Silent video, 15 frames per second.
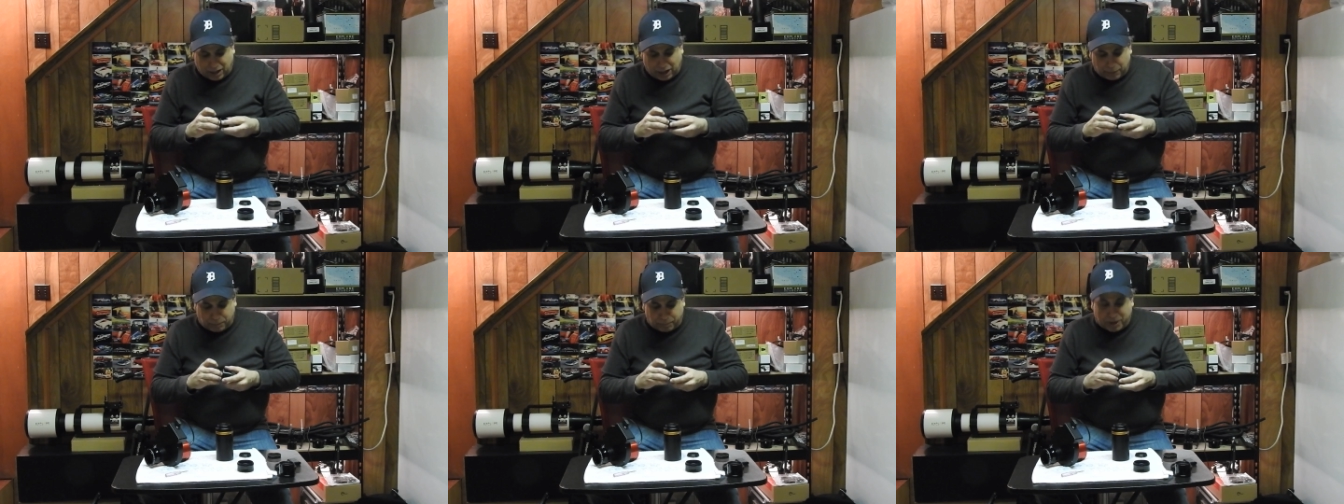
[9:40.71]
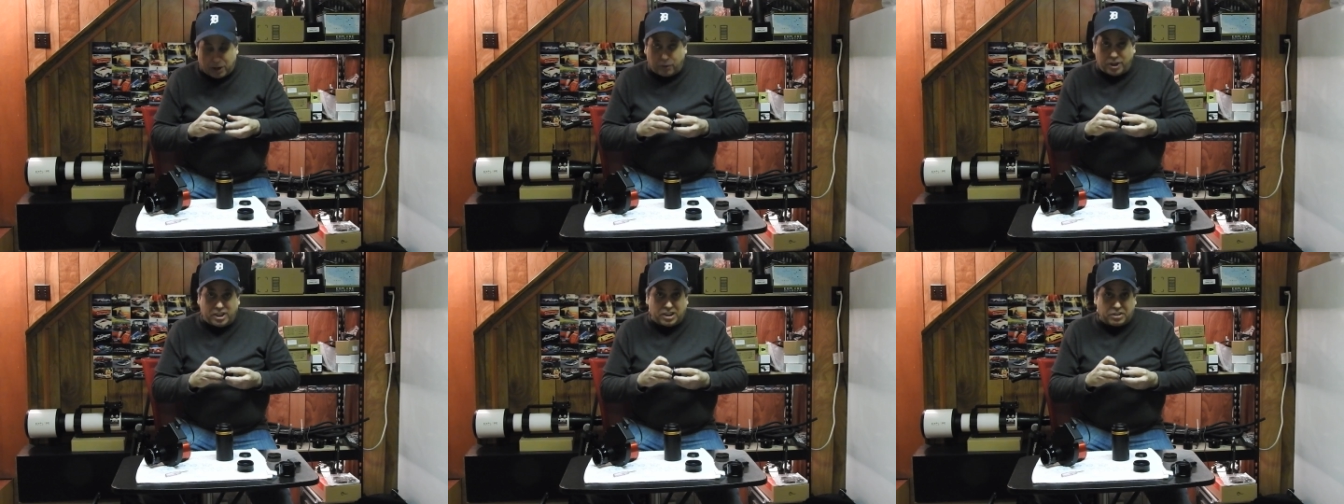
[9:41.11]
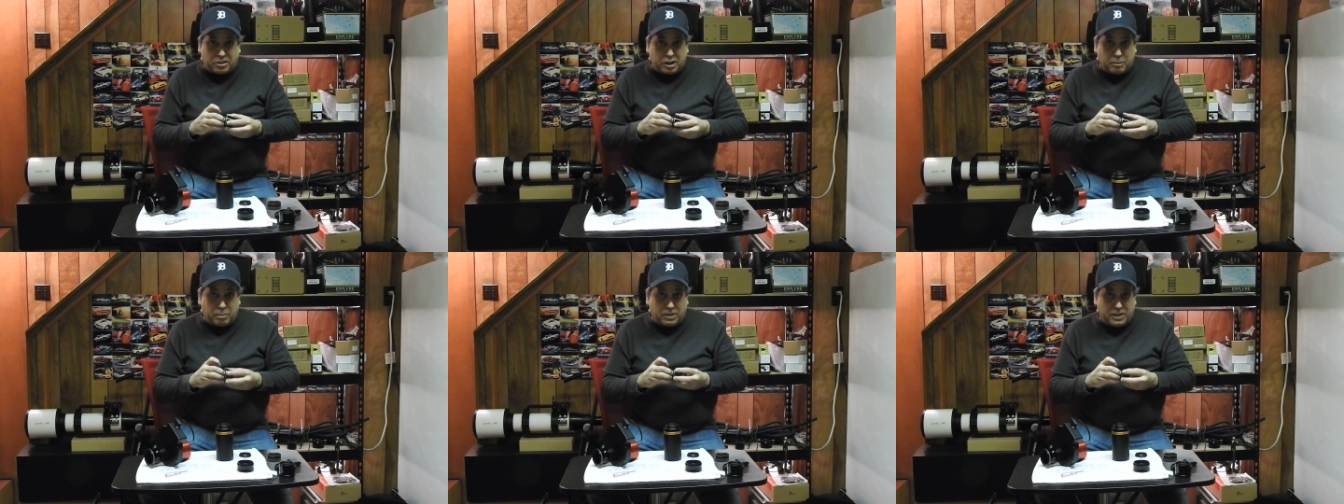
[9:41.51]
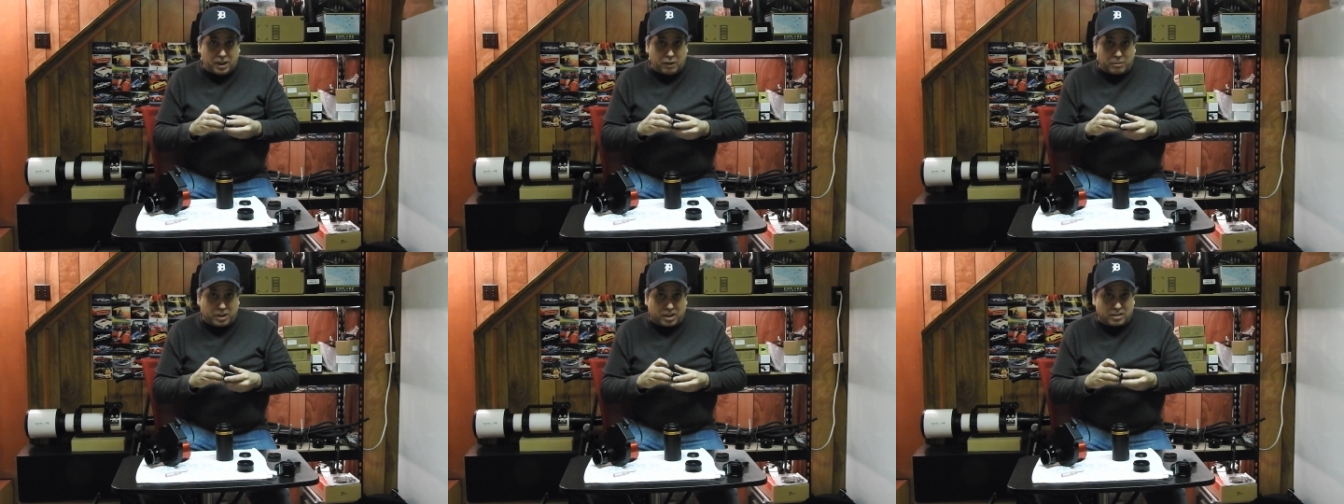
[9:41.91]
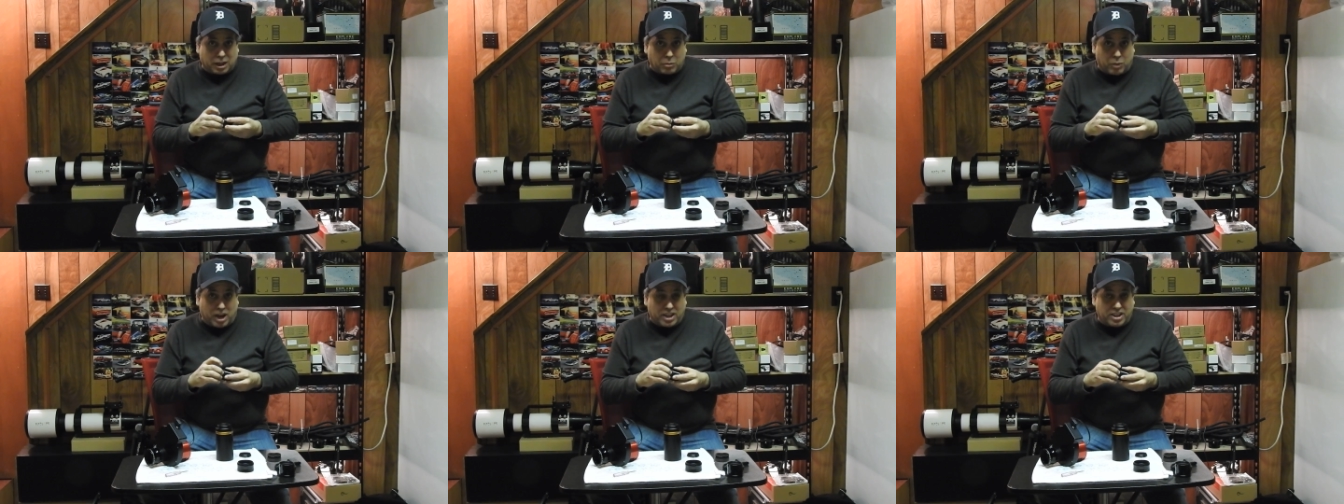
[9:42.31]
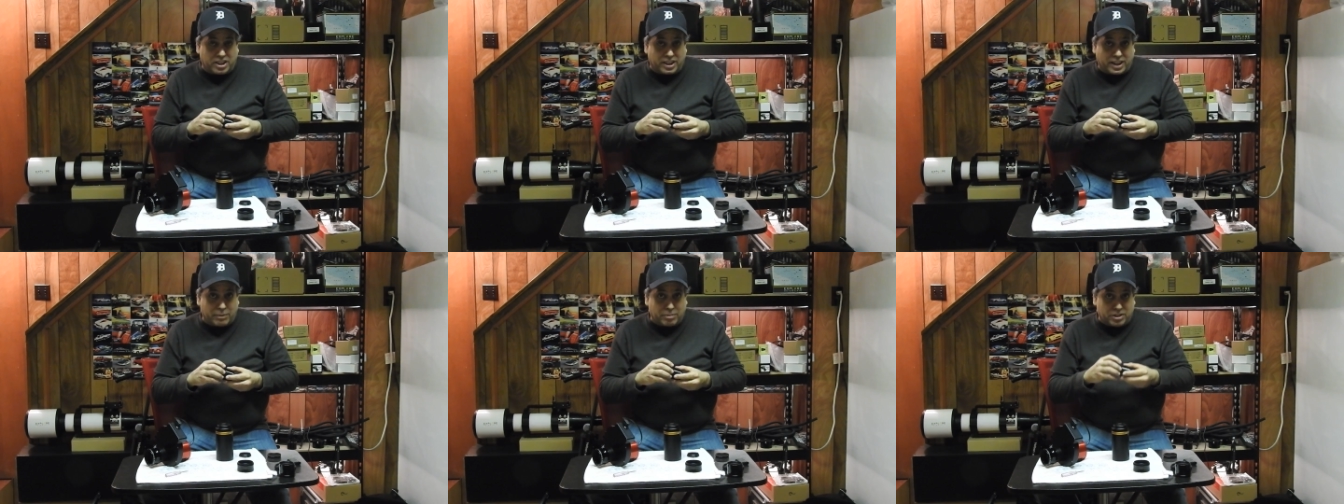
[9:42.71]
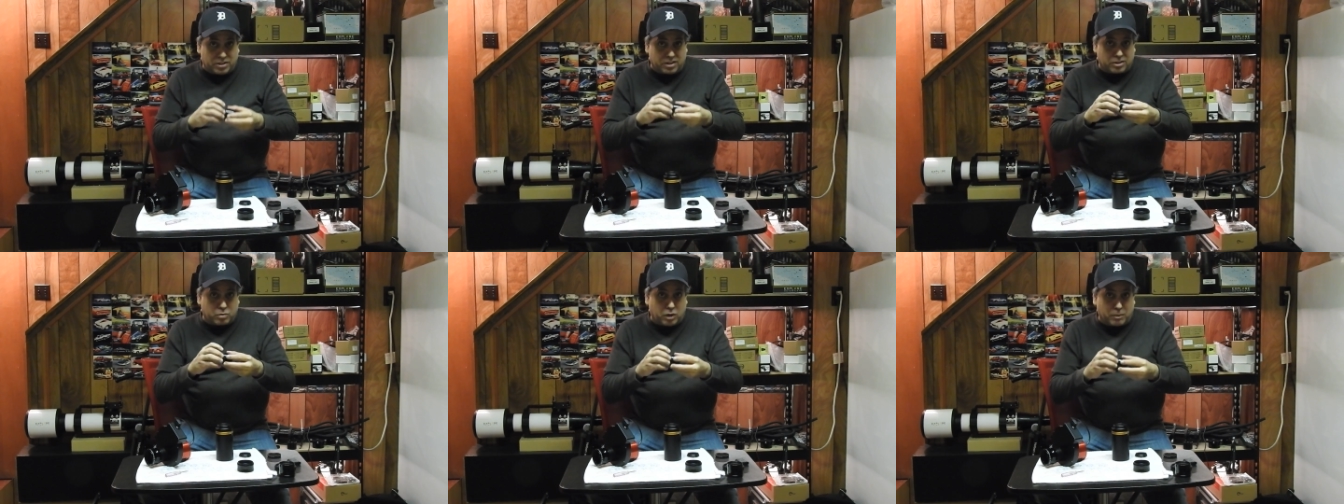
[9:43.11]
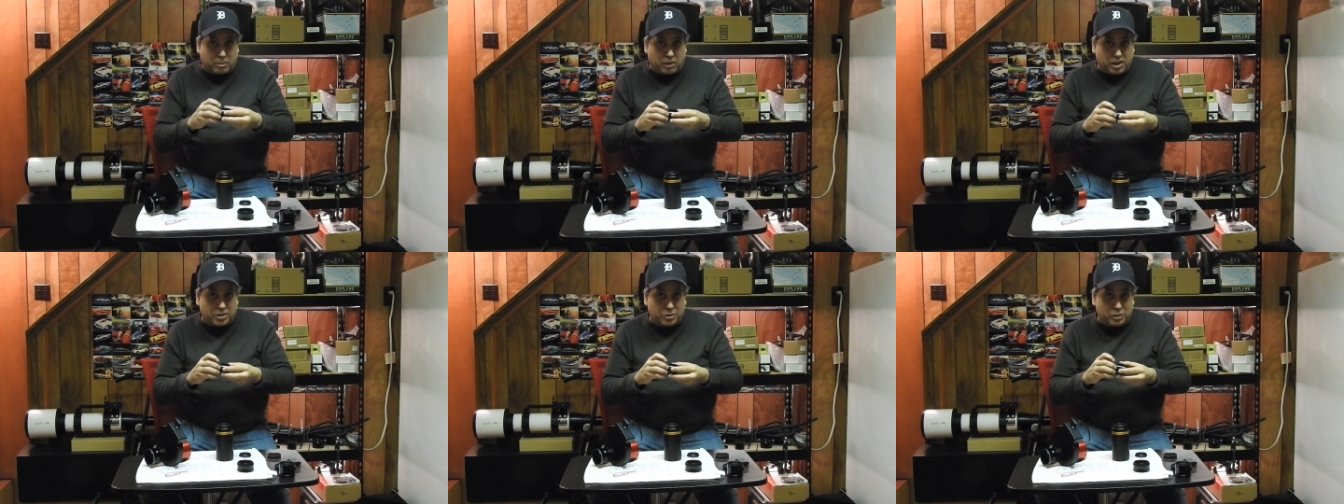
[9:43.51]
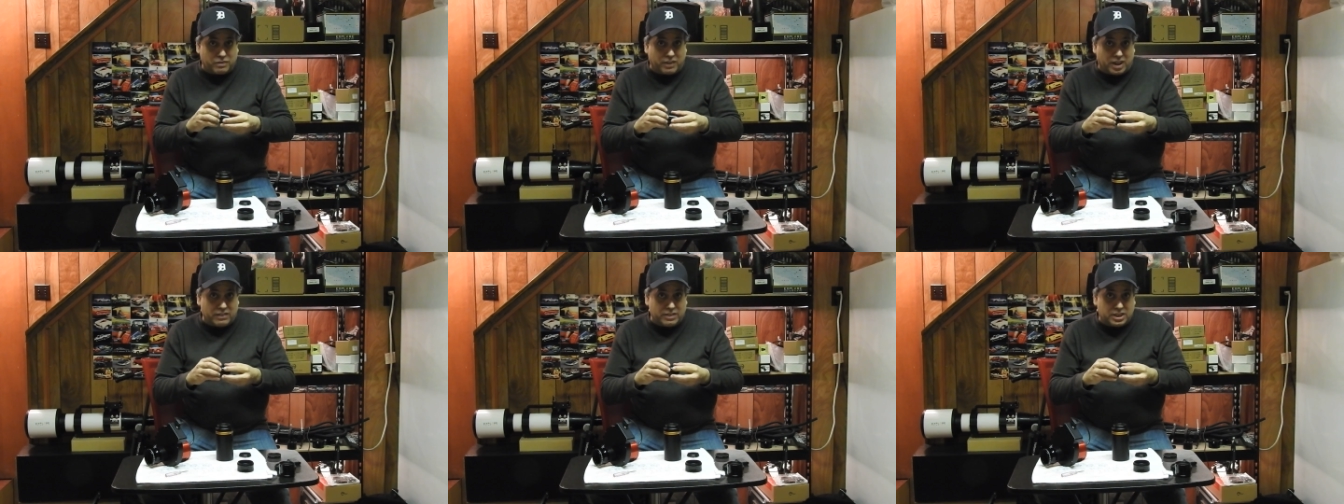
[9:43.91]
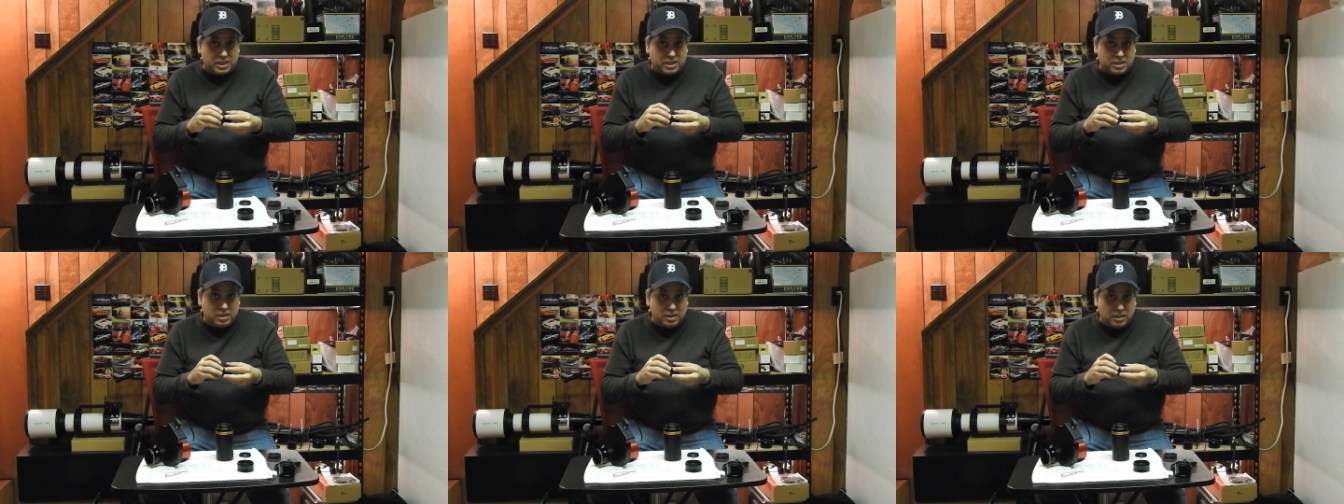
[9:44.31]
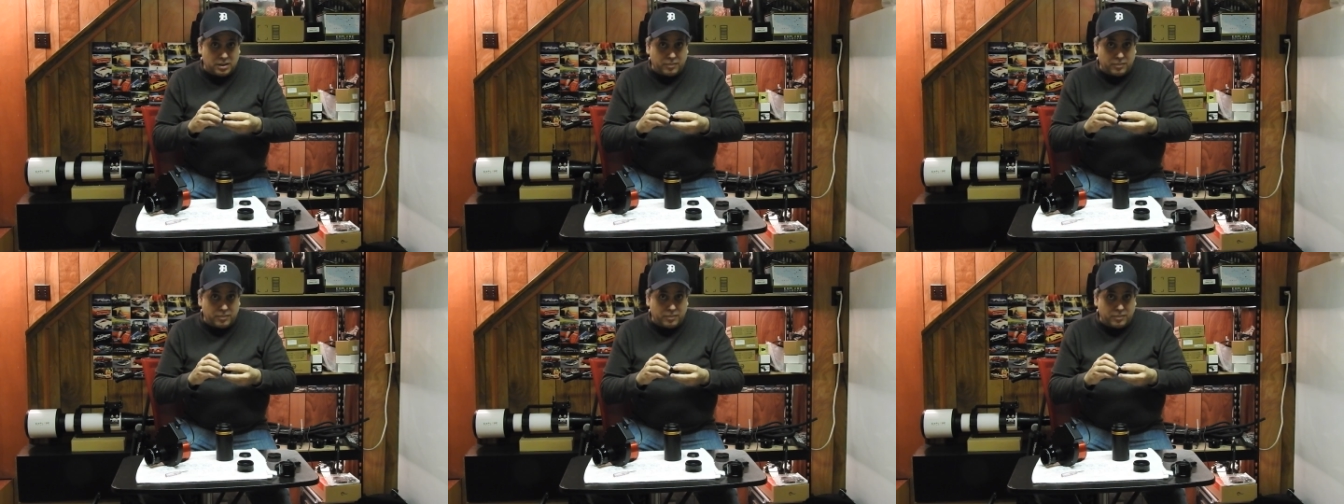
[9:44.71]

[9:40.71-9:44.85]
I buried it deep in there because I wanted to get, since it's 1.25 inch,